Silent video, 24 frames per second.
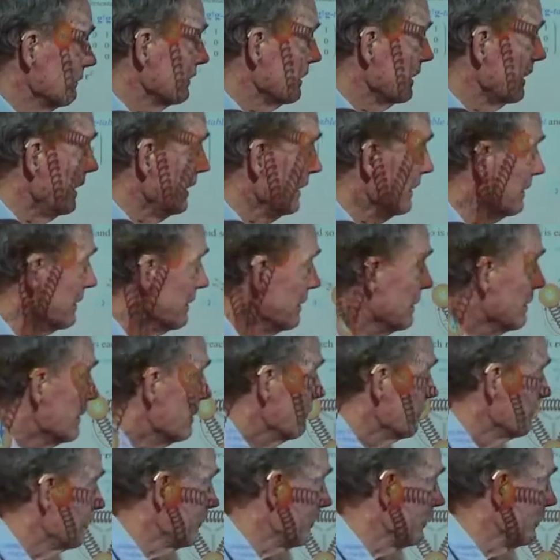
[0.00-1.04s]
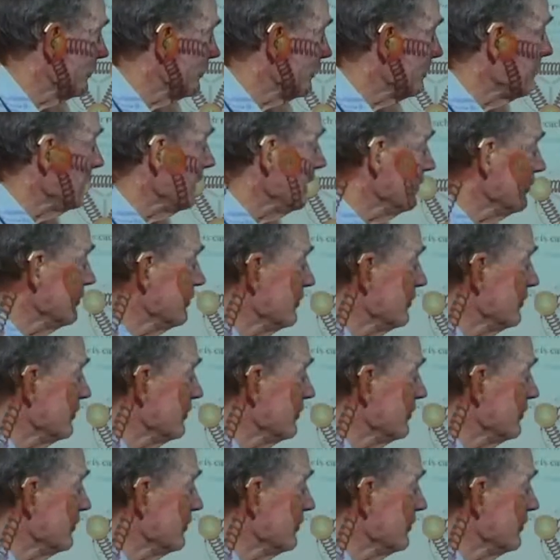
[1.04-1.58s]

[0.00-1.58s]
Okay. First base